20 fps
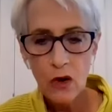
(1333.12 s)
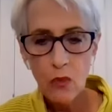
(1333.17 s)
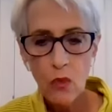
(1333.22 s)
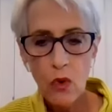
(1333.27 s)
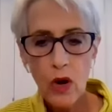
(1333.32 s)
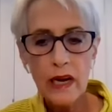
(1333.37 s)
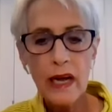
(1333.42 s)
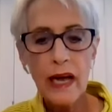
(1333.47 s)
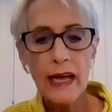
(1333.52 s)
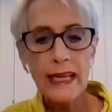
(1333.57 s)

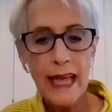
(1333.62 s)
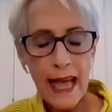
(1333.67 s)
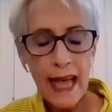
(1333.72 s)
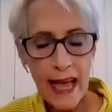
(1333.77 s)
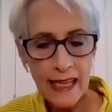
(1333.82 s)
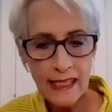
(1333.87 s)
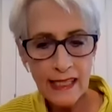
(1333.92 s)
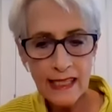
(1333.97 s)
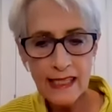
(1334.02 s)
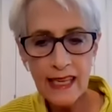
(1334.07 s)
What I
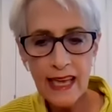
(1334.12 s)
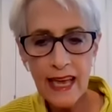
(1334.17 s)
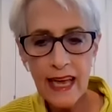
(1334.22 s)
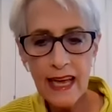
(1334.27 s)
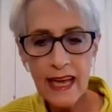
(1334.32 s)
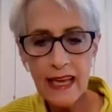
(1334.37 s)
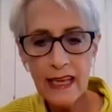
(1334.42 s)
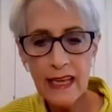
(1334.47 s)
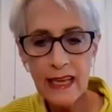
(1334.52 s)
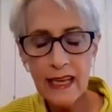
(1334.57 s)
can
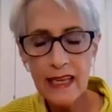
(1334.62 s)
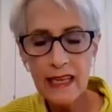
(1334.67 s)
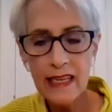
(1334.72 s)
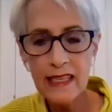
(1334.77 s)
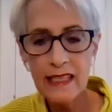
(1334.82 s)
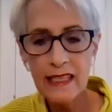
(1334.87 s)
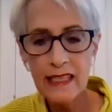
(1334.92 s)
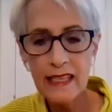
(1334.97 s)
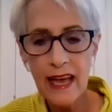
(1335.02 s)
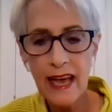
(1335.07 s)
say
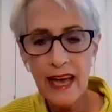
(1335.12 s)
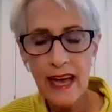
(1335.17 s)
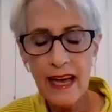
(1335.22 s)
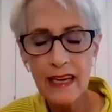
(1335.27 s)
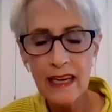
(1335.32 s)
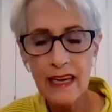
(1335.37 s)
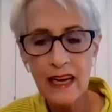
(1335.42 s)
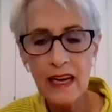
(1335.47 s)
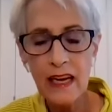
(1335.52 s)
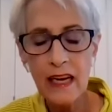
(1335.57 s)
is
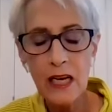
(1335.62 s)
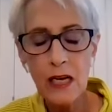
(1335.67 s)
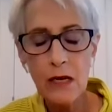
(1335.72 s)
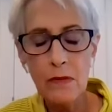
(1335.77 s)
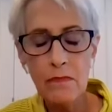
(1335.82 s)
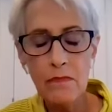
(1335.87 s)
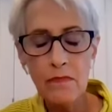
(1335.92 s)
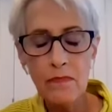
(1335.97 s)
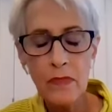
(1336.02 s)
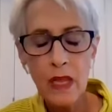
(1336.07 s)
that
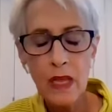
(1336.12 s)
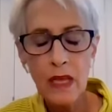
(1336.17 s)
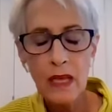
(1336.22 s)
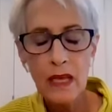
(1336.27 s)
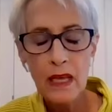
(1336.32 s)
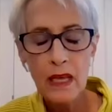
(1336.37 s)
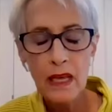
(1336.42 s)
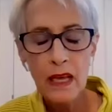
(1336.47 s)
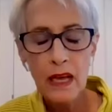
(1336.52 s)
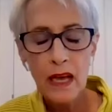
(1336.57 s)

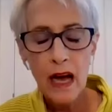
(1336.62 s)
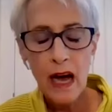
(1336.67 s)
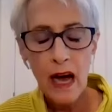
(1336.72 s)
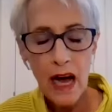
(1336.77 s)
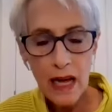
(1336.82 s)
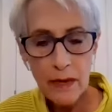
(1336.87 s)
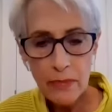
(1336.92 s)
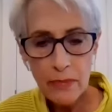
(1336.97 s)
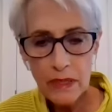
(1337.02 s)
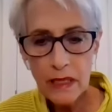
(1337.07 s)

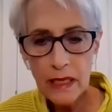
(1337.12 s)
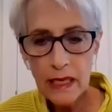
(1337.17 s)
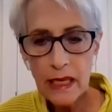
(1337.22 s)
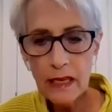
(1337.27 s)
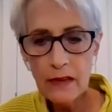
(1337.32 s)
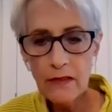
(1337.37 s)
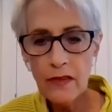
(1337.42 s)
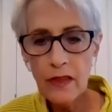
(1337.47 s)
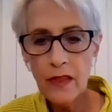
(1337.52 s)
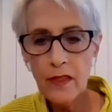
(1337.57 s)
I
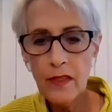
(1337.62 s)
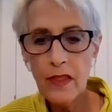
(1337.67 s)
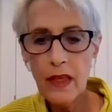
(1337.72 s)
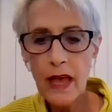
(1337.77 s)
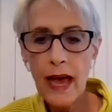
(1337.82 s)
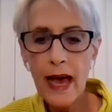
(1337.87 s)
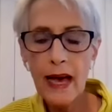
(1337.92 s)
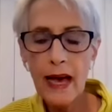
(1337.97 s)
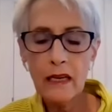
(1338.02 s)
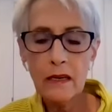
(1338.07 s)
believe
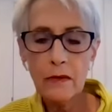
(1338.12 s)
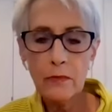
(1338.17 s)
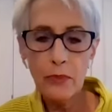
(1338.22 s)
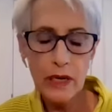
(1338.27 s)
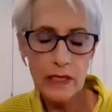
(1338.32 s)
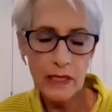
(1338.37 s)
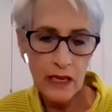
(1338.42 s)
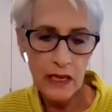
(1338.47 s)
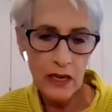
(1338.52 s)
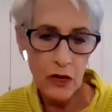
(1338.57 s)
that
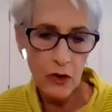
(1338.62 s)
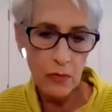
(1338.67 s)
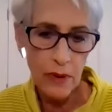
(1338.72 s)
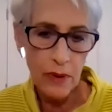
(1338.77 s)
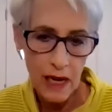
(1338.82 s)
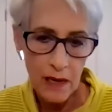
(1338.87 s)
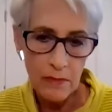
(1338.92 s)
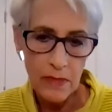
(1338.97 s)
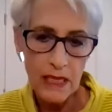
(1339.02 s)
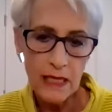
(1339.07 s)
President
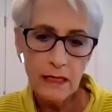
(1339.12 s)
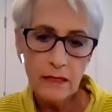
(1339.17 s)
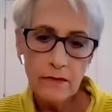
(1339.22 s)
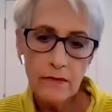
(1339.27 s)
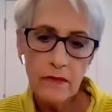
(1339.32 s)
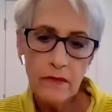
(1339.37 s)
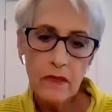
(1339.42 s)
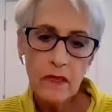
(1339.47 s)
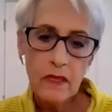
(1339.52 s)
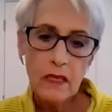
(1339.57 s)
Obama,
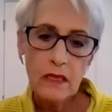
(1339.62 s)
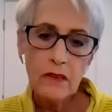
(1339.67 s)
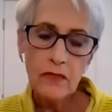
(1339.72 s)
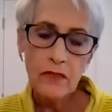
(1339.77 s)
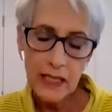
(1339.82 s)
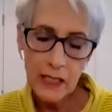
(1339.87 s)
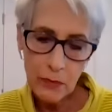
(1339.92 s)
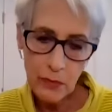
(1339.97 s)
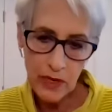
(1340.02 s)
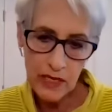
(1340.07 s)

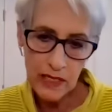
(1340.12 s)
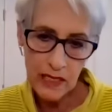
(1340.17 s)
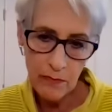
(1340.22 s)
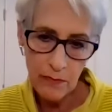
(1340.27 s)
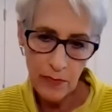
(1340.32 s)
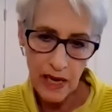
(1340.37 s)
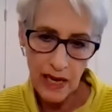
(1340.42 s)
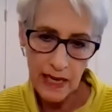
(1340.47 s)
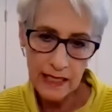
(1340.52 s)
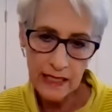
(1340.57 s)
Vice
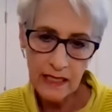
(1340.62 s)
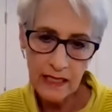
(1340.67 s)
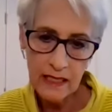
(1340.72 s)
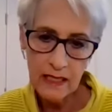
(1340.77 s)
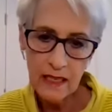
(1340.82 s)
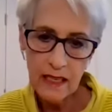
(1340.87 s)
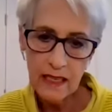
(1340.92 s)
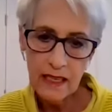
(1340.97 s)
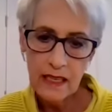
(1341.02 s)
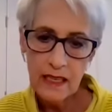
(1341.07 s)
President Biden,
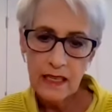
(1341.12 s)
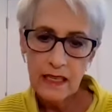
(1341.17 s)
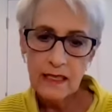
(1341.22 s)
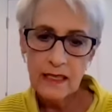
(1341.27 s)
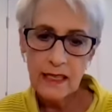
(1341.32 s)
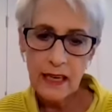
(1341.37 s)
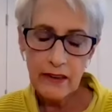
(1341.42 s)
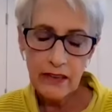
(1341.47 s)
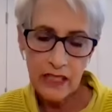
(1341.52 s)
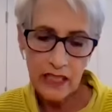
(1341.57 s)

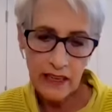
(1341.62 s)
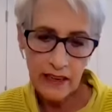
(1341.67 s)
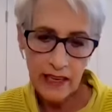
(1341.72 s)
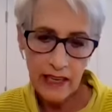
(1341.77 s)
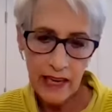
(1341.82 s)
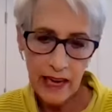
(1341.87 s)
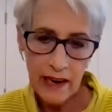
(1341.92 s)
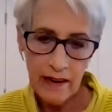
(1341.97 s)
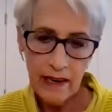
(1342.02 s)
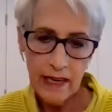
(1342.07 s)

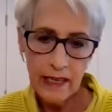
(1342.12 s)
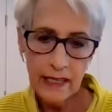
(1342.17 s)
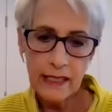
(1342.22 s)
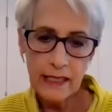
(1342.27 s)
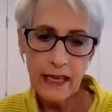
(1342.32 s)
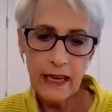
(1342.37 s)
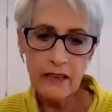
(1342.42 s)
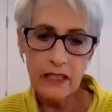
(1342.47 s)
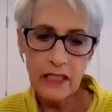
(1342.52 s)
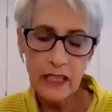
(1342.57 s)
Secretary Kerry,
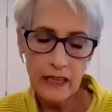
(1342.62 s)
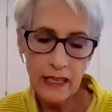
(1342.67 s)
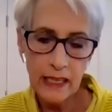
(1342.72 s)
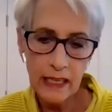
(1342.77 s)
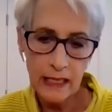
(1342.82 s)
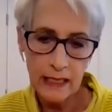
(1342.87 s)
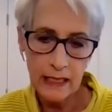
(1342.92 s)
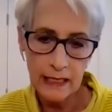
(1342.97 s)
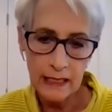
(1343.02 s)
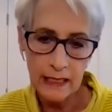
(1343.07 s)
Secretary
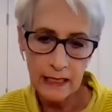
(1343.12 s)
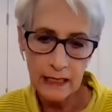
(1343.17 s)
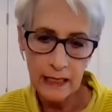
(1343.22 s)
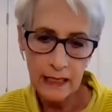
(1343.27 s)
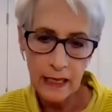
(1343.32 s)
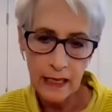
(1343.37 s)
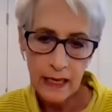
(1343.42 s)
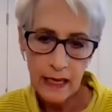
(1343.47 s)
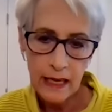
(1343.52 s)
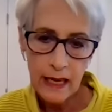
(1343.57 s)

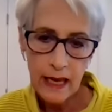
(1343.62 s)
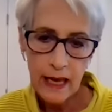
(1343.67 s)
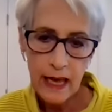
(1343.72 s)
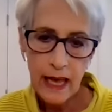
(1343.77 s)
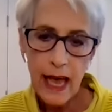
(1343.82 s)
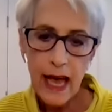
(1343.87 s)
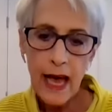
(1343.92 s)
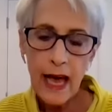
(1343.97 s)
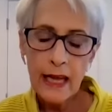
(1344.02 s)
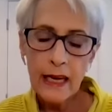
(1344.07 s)
Clinton
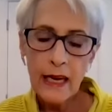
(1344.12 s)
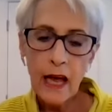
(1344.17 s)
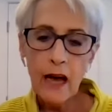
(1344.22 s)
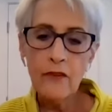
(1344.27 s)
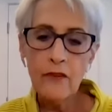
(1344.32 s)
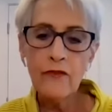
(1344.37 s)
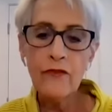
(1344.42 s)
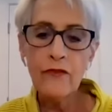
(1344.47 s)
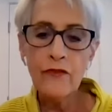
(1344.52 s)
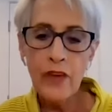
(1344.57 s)
had
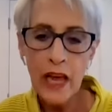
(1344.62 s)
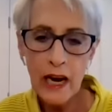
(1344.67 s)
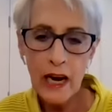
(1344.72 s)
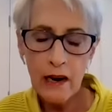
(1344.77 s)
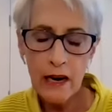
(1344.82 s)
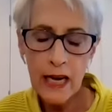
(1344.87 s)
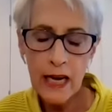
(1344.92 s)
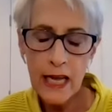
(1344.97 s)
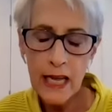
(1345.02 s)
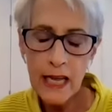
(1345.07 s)
a
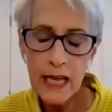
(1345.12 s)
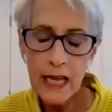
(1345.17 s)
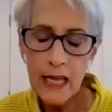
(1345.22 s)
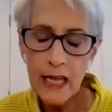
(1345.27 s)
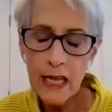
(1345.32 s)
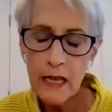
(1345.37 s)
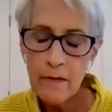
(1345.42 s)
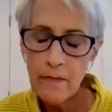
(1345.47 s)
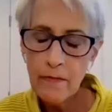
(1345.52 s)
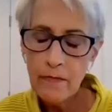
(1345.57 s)

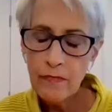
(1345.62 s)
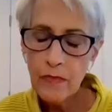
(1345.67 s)
very